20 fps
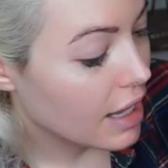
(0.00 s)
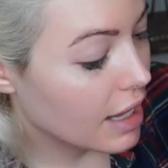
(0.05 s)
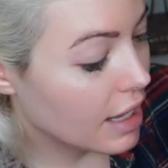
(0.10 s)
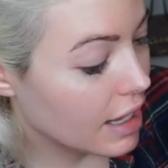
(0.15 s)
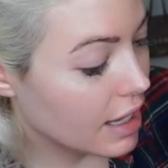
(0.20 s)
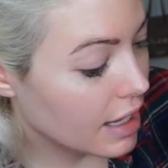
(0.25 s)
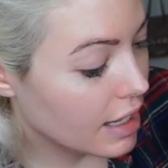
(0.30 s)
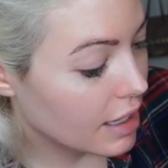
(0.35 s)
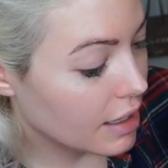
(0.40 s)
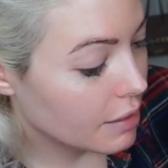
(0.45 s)

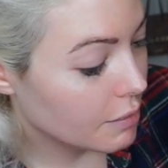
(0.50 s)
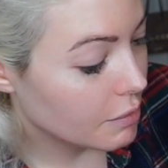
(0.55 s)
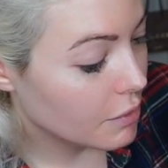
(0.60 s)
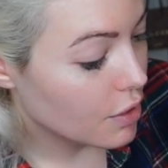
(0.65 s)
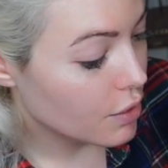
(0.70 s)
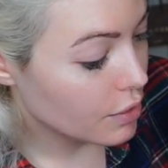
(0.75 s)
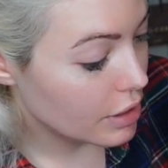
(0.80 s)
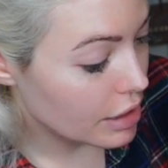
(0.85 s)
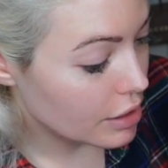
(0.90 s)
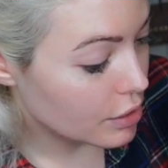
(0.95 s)
Um,
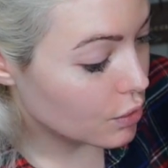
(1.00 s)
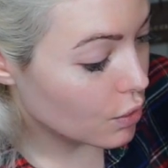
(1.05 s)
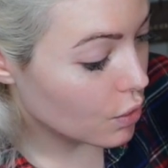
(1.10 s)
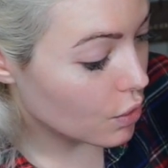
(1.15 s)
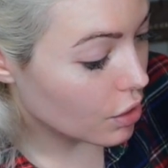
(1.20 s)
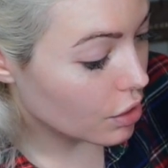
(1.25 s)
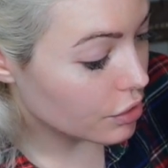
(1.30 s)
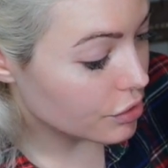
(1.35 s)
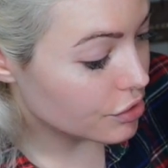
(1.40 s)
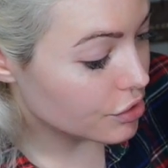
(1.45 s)
okay,
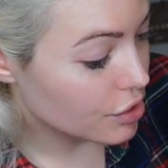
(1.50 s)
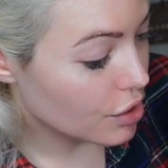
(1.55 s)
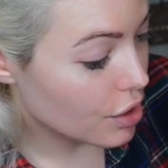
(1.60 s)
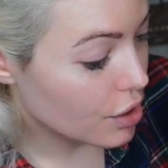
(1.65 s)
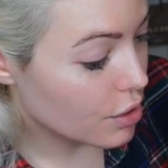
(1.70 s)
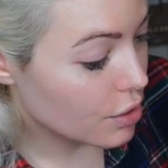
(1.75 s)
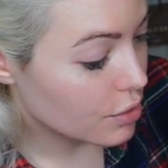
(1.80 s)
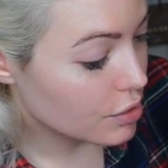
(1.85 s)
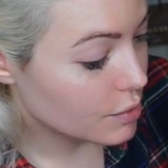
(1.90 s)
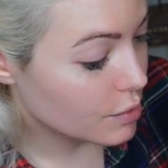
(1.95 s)
cool. So
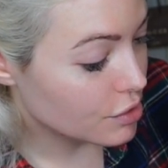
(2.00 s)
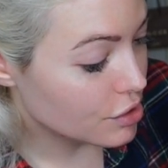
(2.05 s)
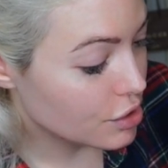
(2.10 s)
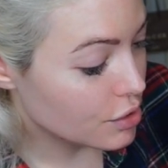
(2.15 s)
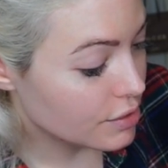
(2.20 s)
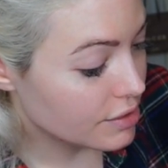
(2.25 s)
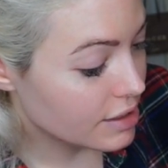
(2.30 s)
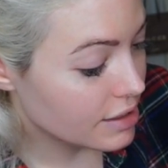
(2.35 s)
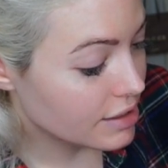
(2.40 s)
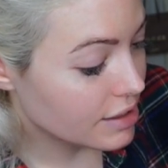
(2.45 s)
I'm supposed to
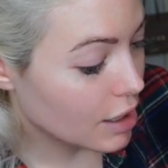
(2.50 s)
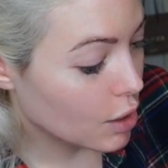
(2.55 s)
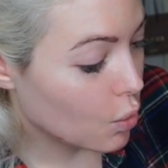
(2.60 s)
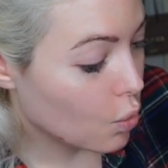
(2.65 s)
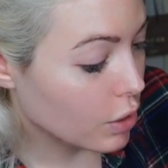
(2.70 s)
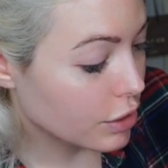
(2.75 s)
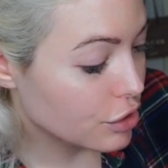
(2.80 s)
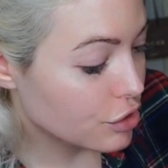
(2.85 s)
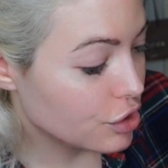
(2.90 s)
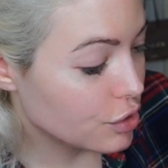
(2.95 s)
use this like
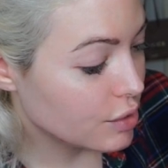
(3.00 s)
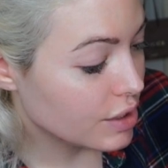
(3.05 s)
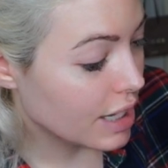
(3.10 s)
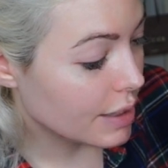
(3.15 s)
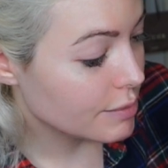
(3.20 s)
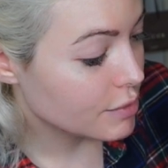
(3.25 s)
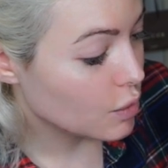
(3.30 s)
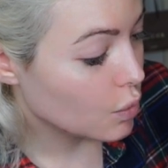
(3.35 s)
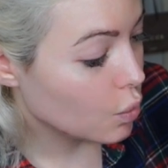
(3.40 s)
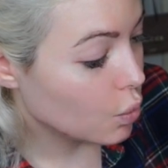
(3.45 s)
one to two
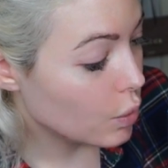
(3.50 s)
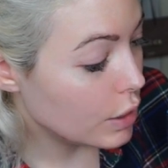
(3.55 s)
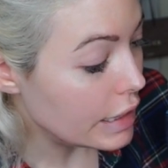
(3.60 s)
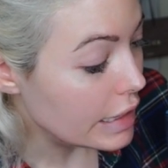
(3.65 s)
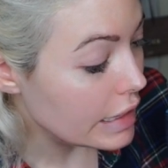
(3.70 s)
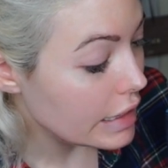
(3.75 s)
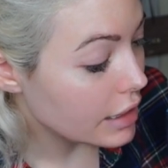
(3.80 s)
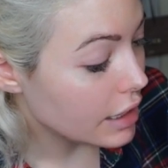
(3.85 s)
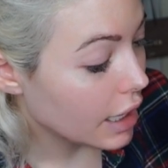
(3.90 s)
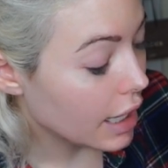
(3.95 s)
times a
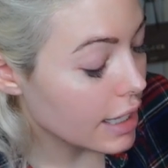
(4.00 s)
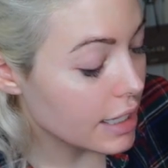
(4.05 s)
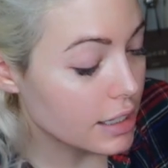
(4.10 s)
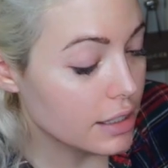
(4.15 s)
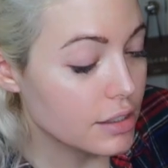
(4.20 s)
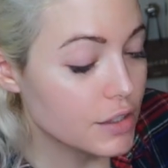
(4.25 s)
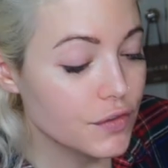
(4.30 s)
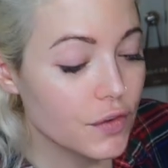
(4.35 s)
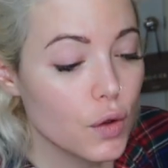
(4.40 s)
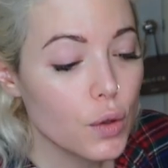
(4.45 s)
week
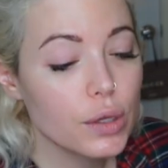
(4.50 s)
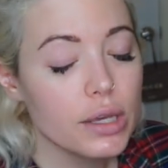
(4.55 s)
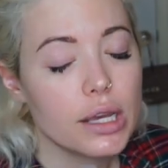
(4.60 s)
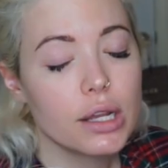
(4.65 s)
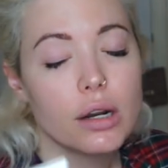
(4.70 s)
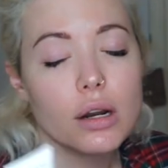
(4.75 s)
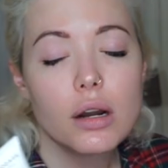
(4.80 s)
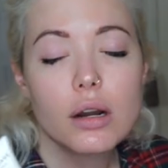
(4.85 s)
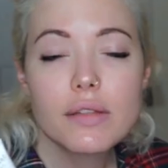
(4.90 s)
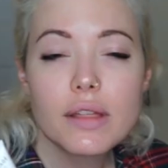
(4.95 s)

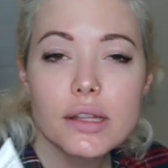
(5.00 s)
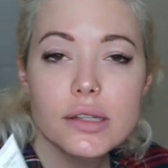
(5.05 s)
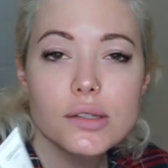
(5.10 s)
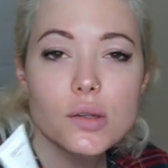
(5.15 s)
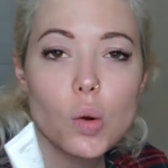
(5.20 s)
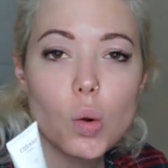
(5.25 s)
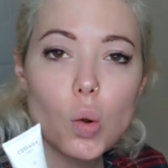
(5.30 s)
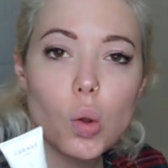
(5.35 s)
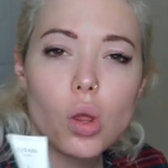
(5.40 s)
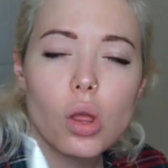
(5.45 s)
exfoliator. That's
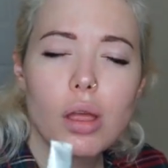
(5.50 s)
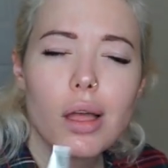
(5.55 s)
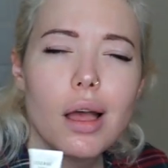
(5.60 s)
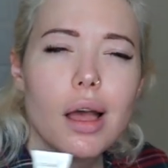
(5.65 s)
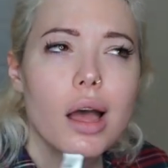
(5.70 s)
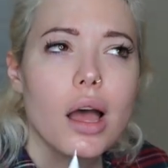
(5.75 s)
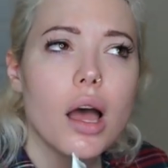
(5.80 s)
cool.